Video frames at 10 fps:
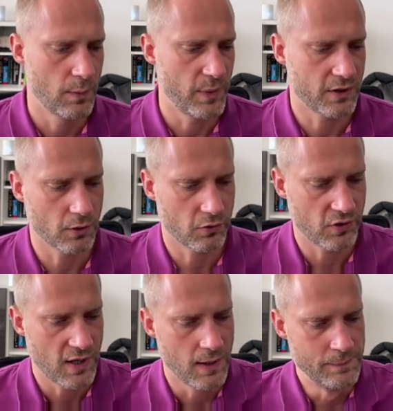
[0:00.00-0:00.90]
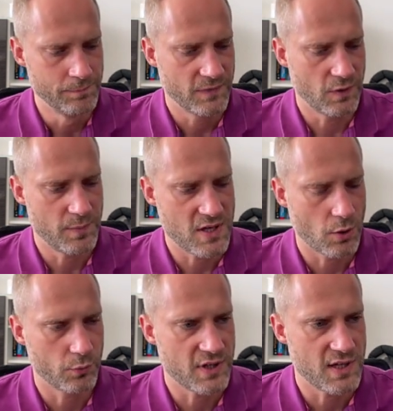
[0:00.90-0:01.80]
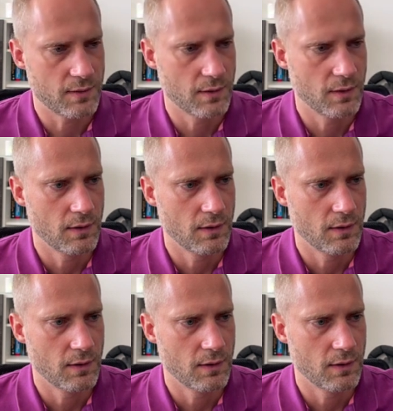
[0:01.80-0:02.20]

because the BYOD,